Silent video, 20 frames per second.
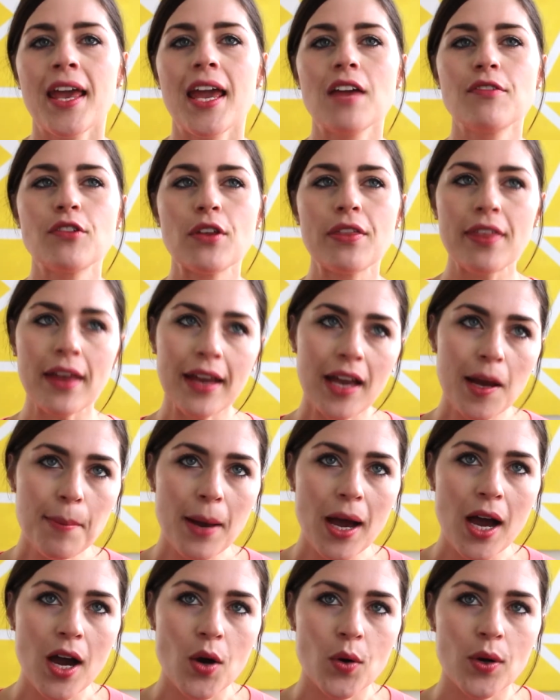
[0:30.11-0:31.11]
If you think
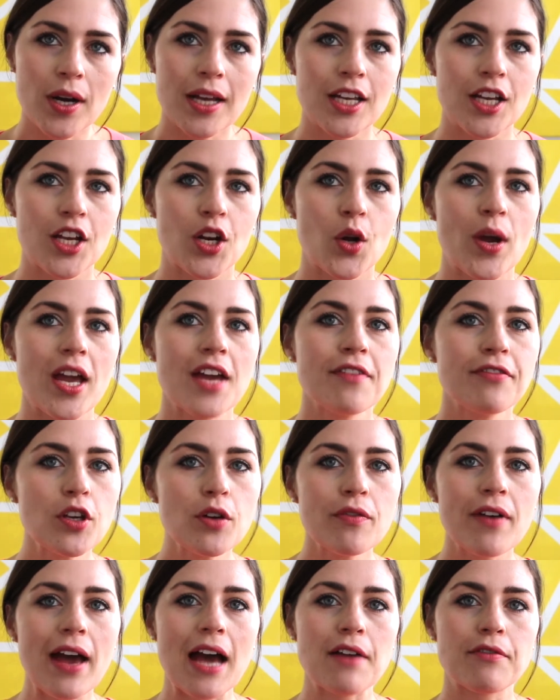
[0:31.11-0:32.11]
about, if
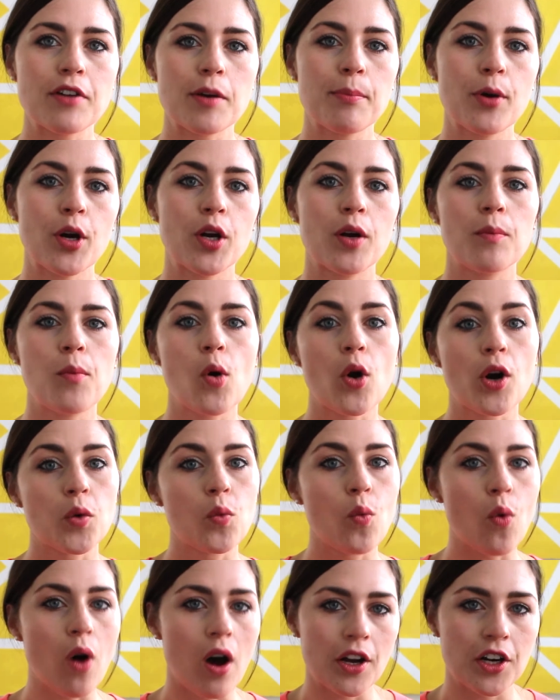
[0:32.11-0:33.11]
you've ever
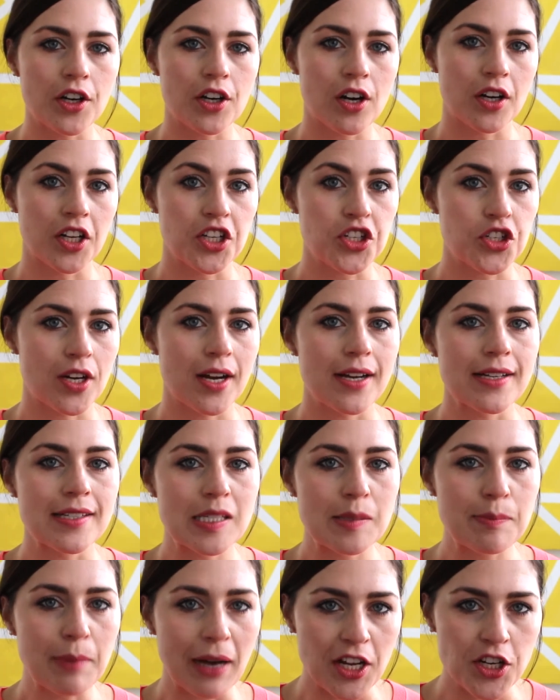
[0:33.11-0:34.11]
poured water on a dry
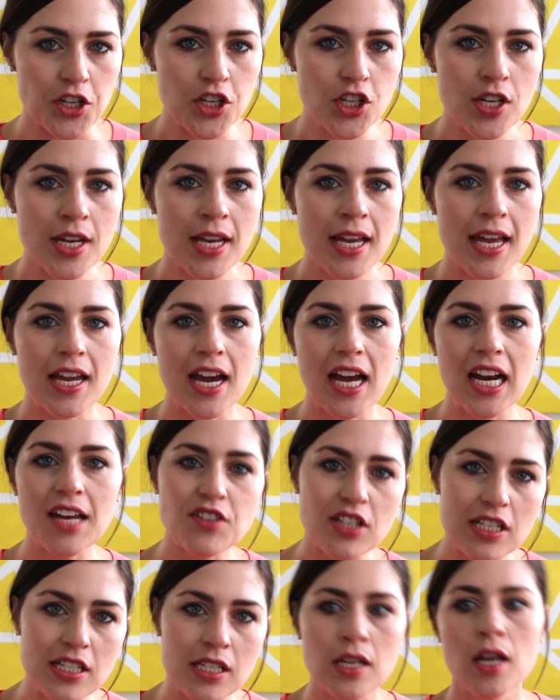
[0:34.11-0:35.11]
sponge, it kind of
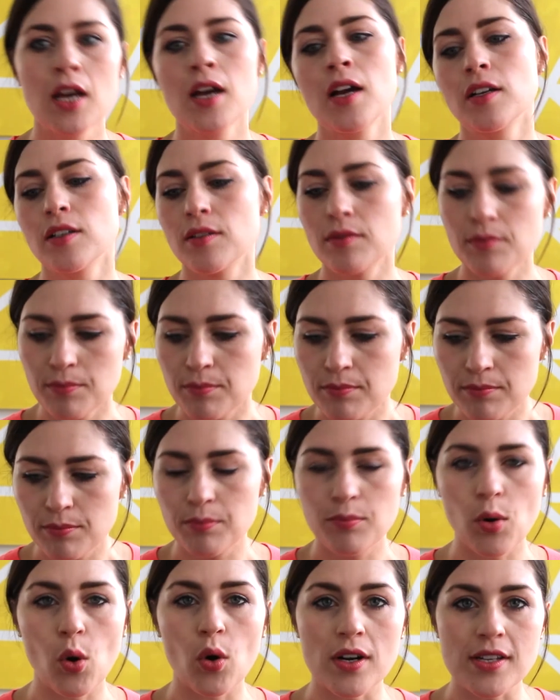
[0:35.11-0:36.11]
just
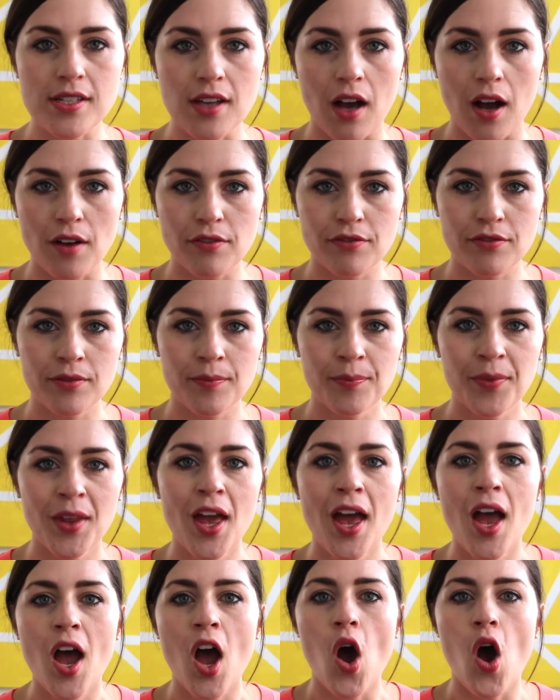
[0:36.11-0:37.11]
pours off.
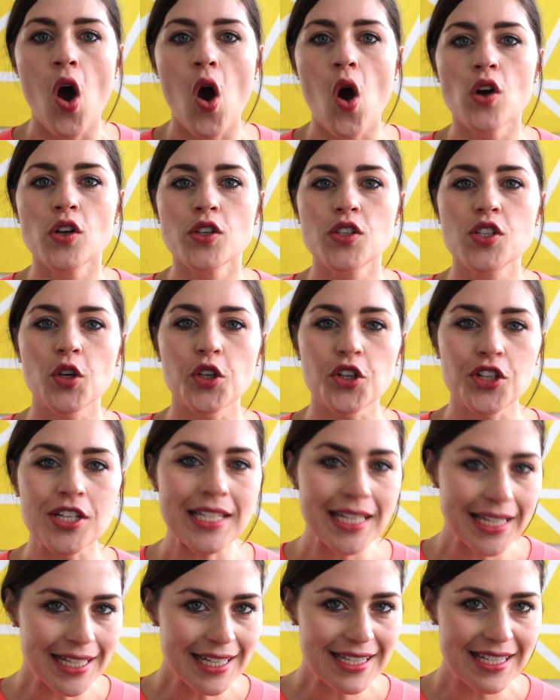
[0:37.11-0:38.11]
So your
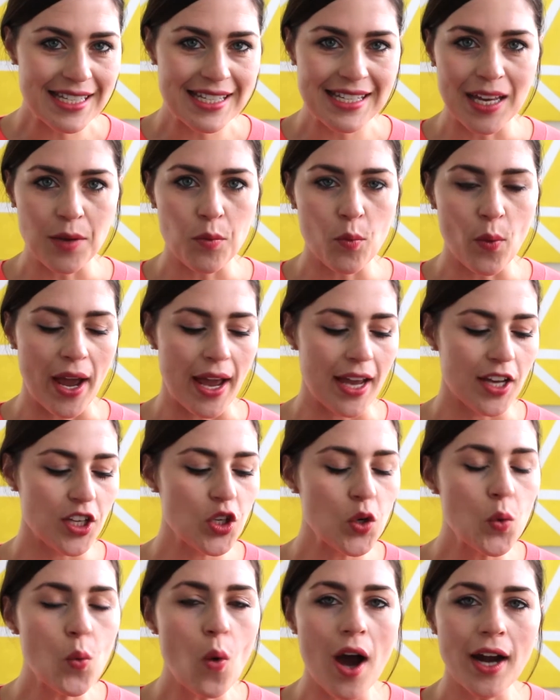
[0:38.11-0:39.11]
skin is the same way.
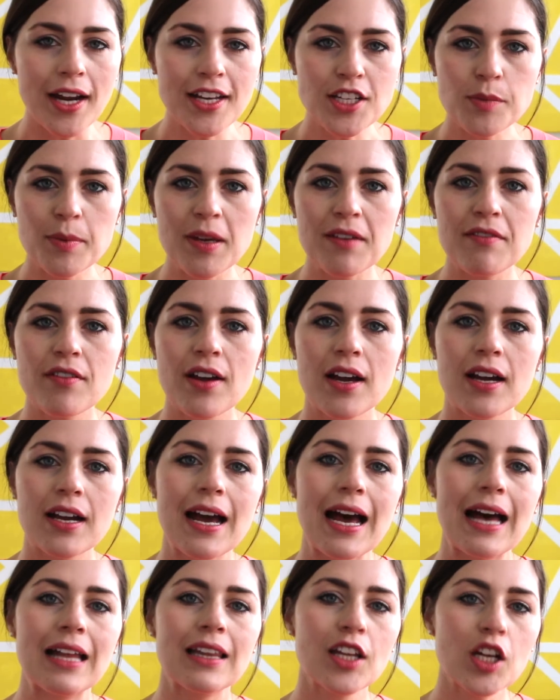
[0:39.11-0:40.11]
You want it to be
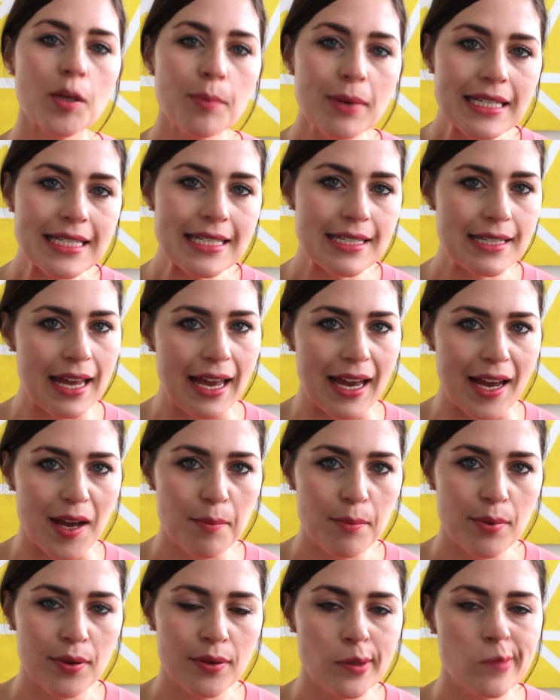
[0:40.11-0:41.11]
a little bit damp,